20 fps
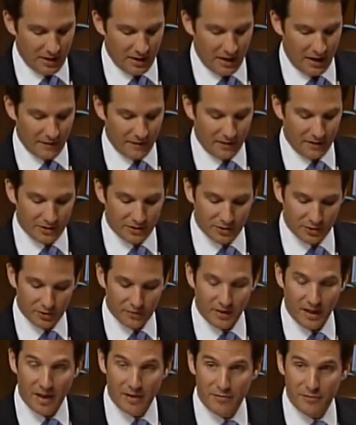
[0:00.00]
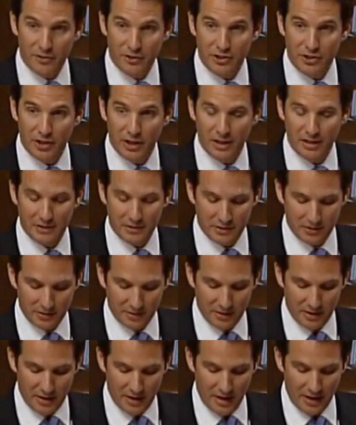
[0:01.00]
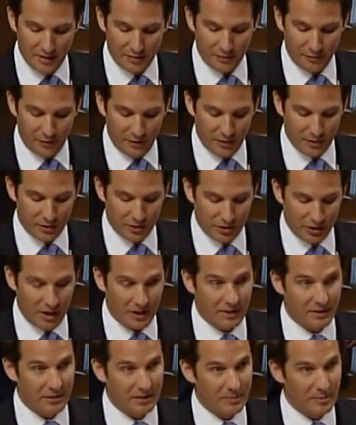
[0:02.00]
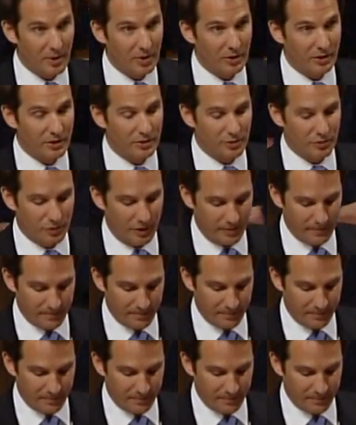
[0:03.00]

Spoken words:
and they deserve every chance at a fair shot at the American dream.